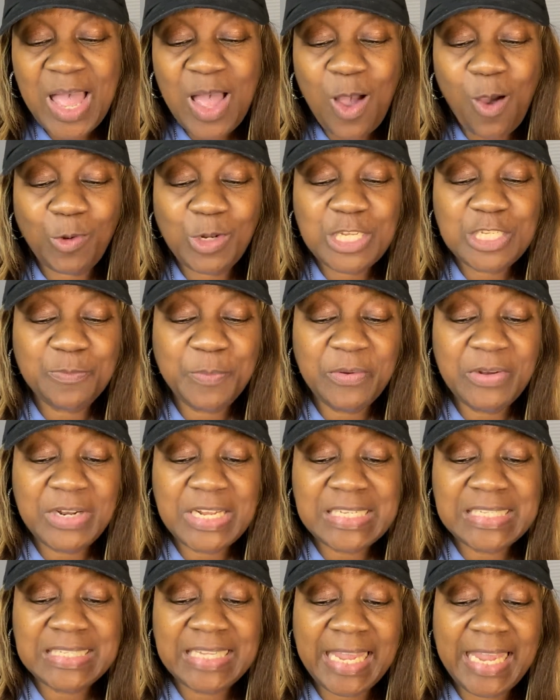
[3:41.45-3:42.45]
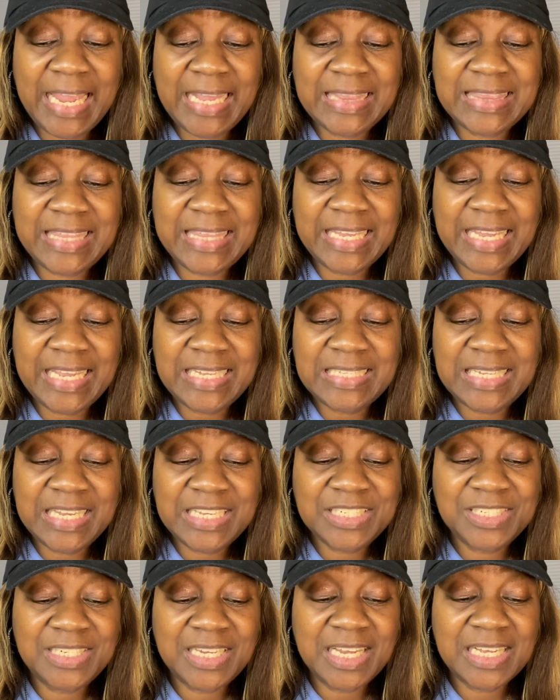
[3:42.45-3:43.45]
Holy Spirit is saying this
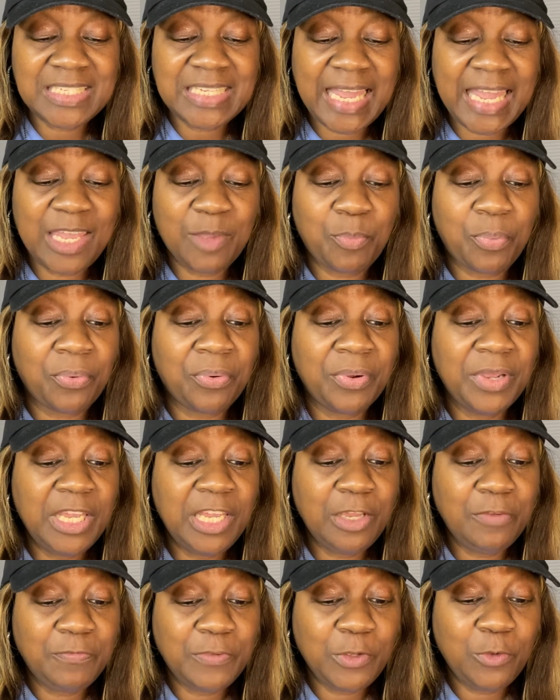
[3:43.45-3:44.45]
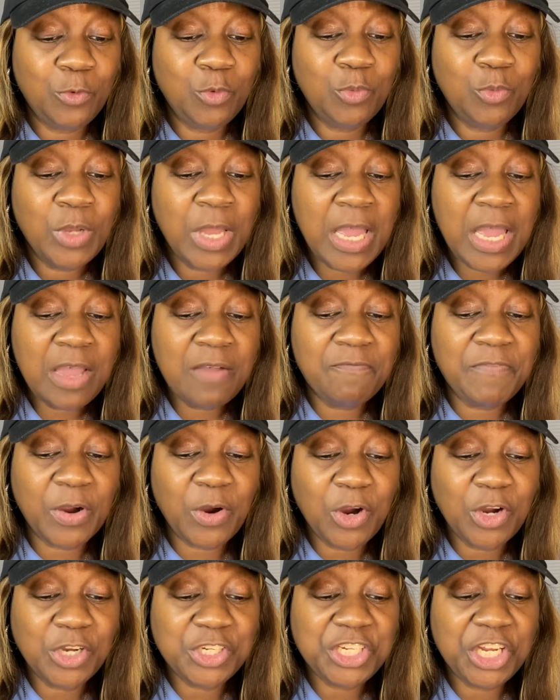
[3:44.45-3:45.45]
is just a preview
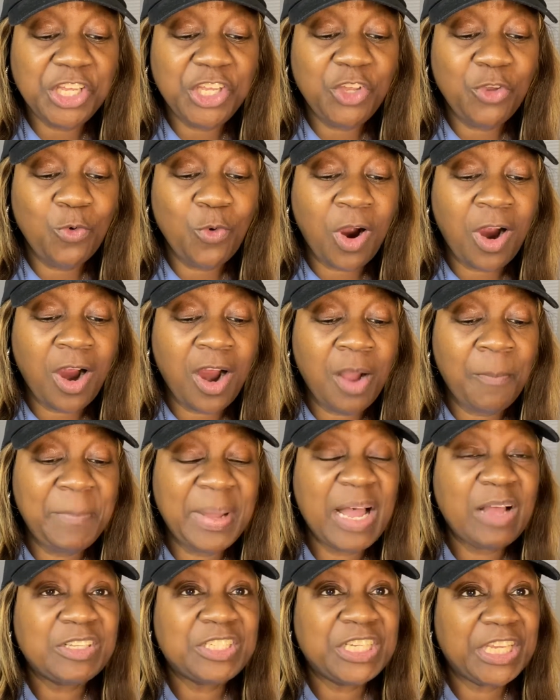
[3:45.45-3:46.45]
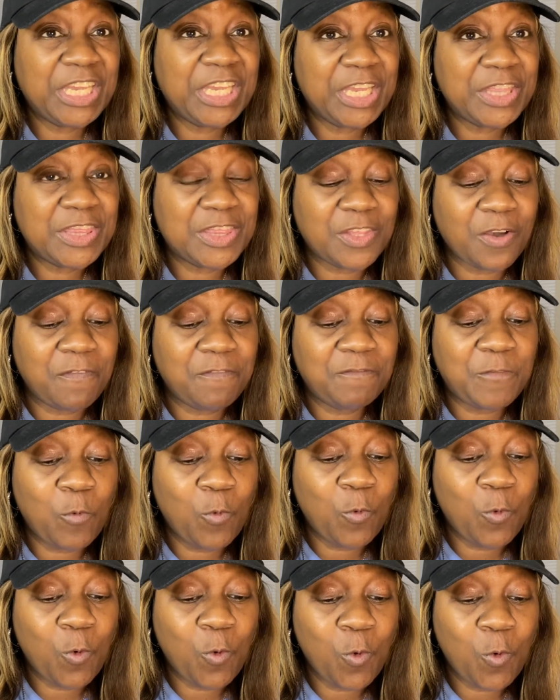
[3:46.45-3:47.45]
version. You are about to get the
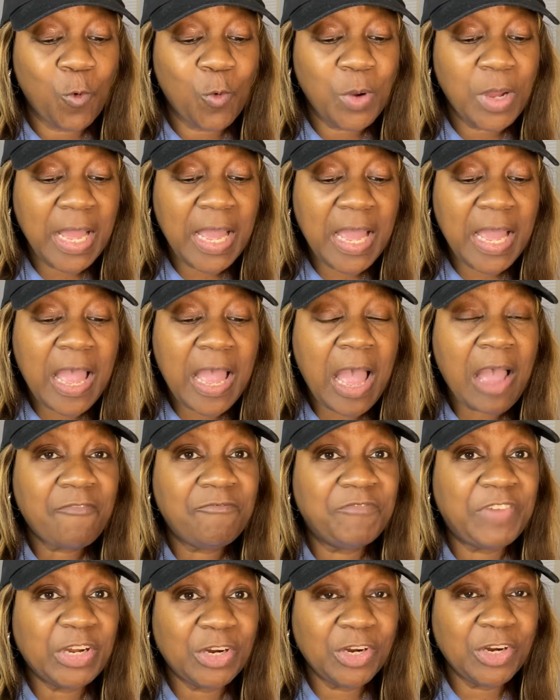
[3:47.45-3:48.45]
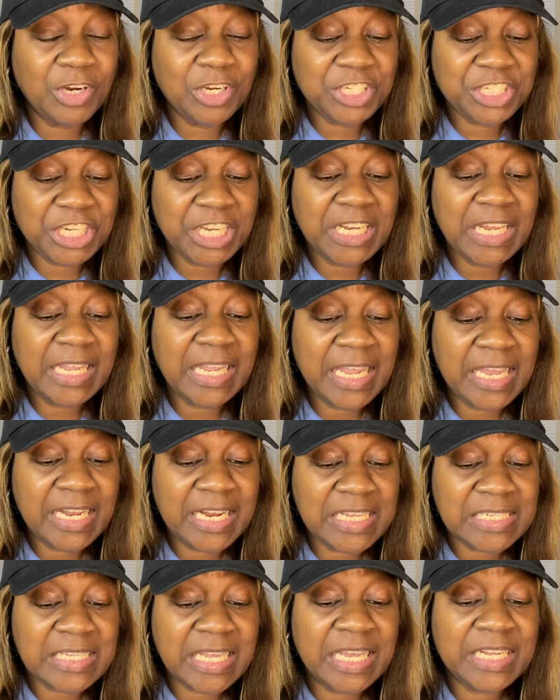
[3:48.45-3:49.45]
full version in
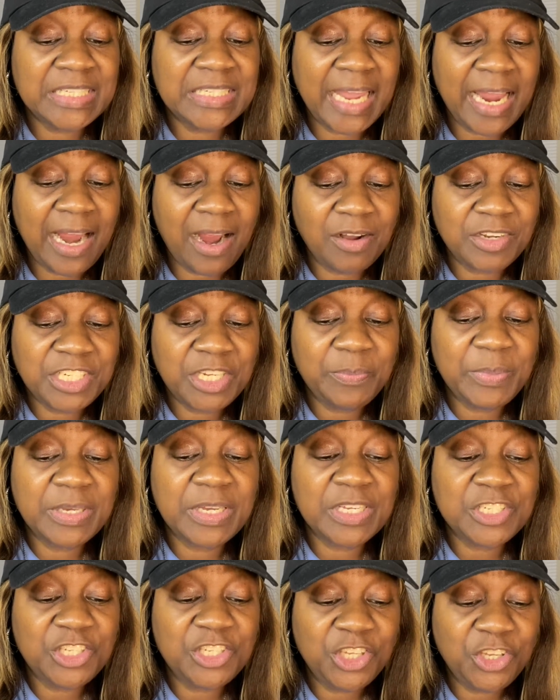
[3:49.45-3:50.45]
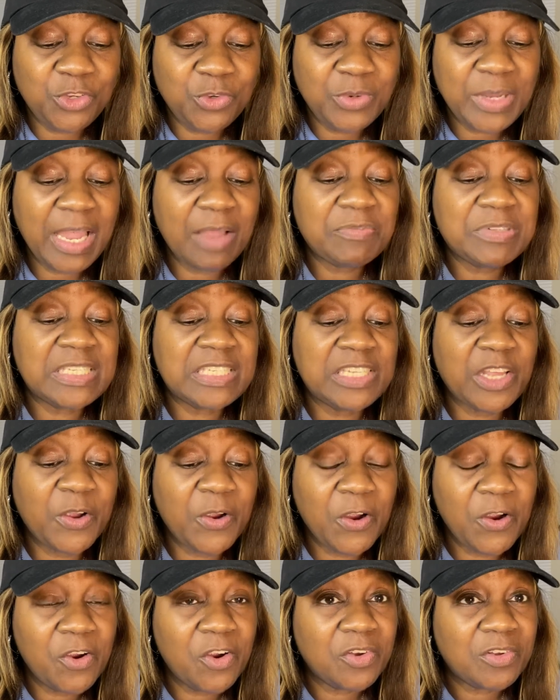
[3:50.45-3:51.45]
its entirety because you have
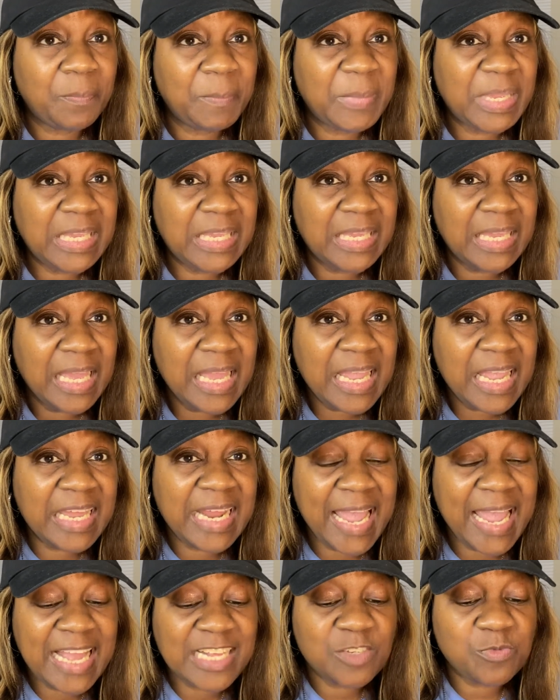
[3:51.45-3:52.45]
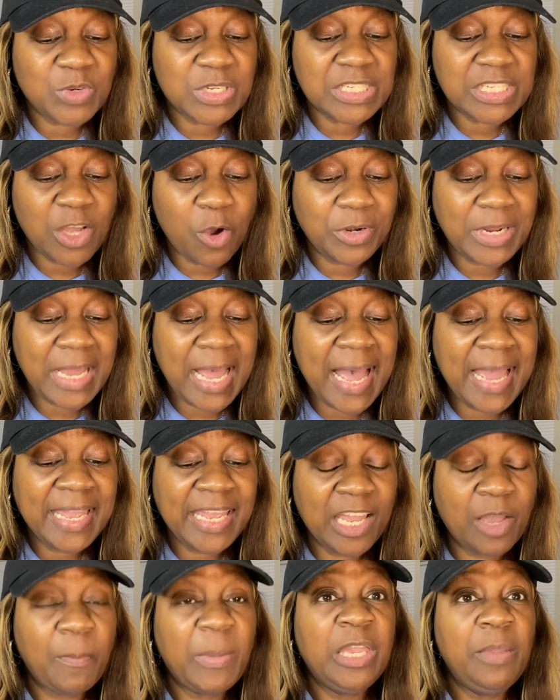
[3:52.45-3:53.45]
served me. And as a result, I
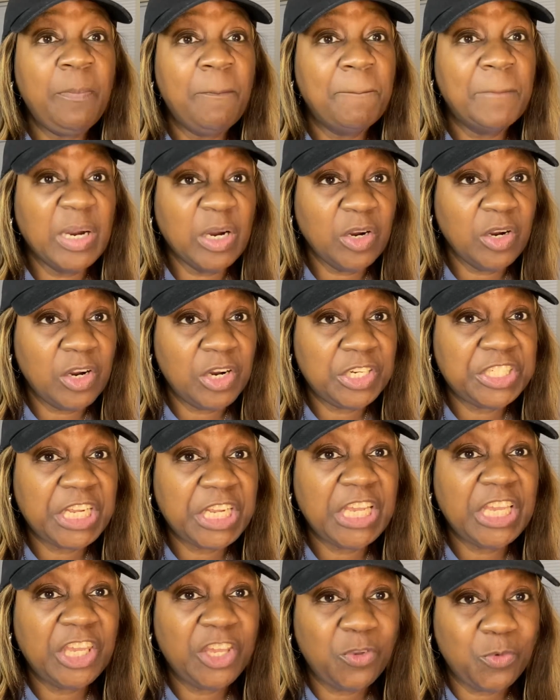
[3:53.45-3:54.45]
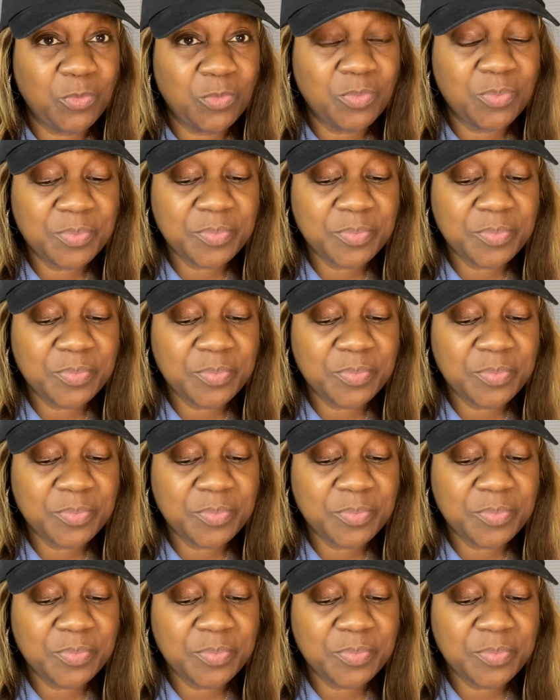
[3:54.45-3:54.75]
am emerging you.